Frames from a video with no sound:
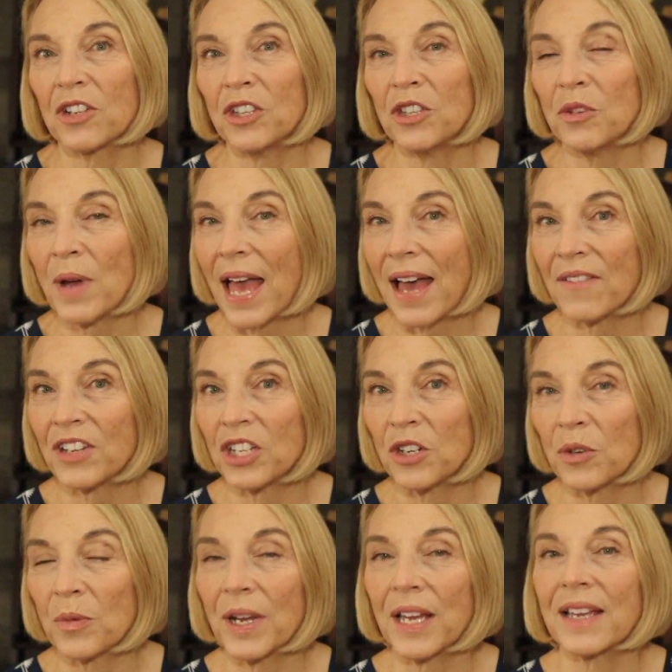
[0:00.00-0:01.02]
you have in
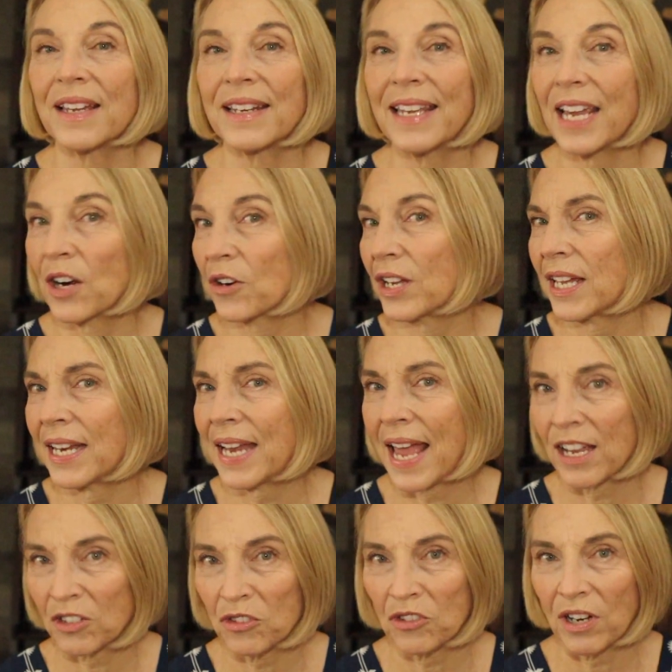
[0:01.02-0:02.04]
your rig and carry an
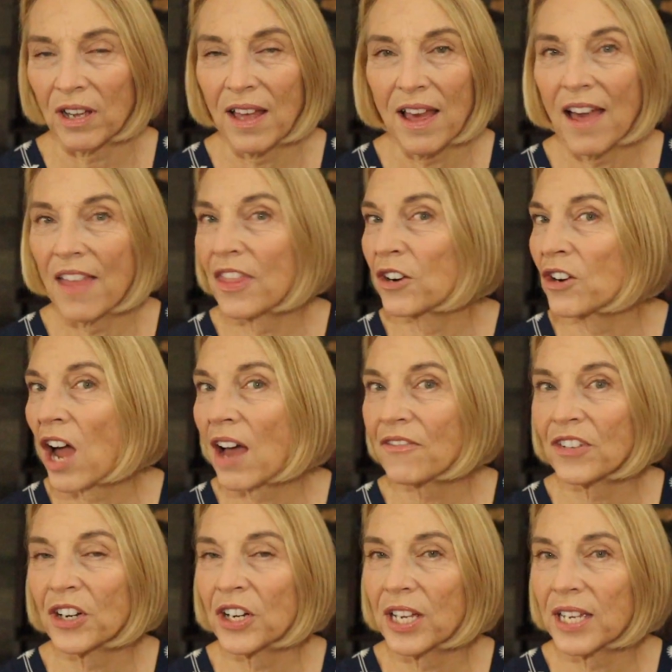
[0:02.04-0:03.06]
extra. They're
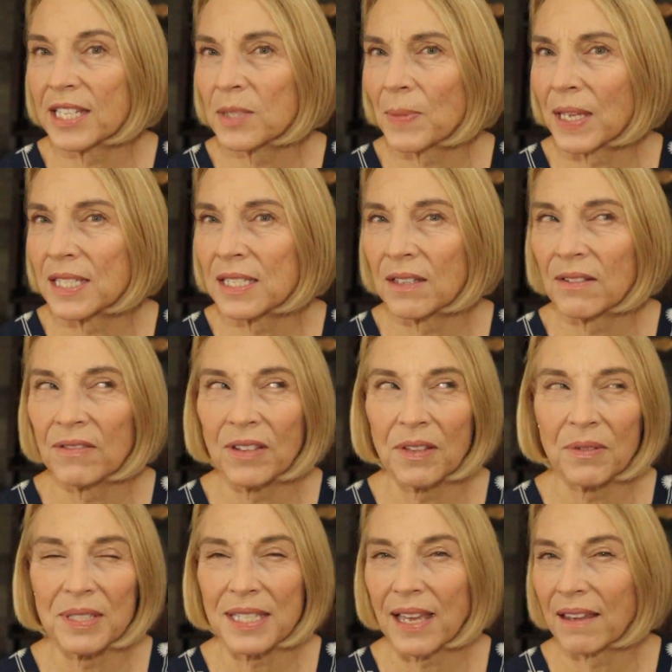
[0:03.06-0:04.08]
not very expensive.
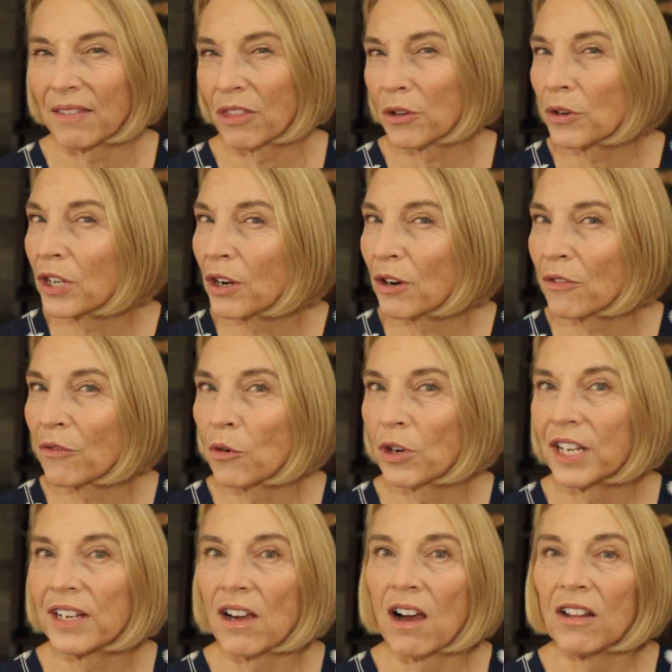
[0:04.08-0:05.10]
It was like $30 or
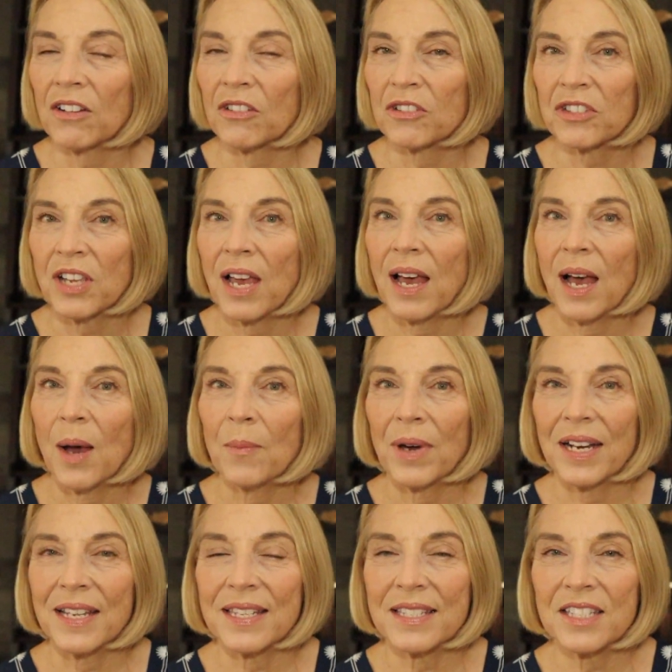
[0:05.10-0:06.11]
$40,
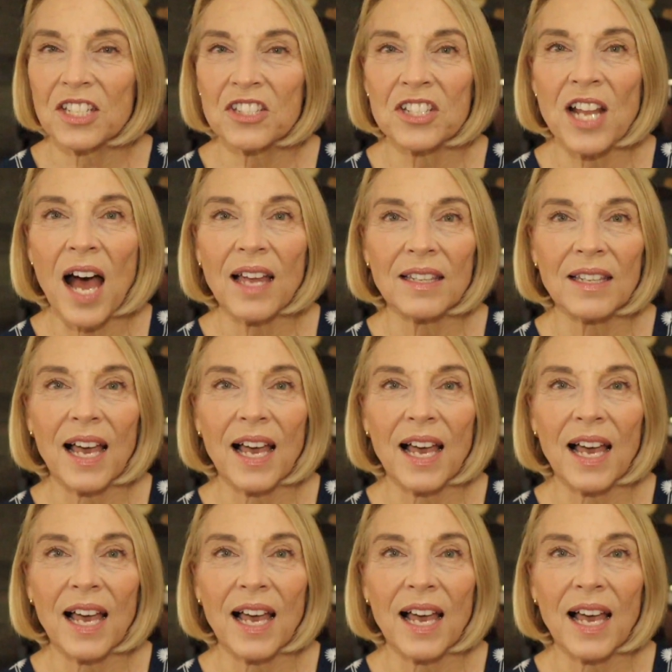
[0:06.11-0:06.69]
but it's just not